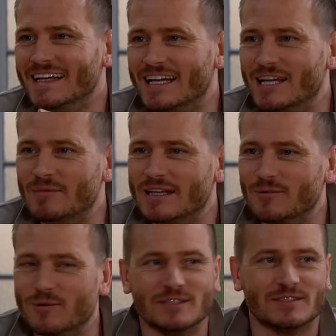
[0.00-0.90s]

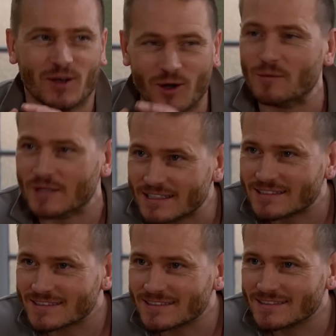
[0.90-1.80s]
Amy was
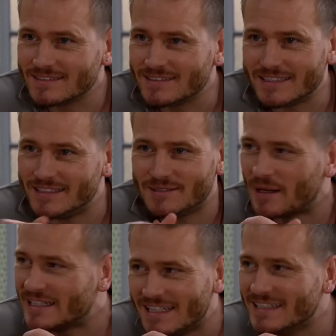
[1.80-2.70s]
homeless. She
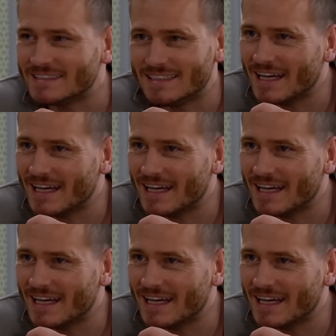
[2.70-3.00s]
spent years in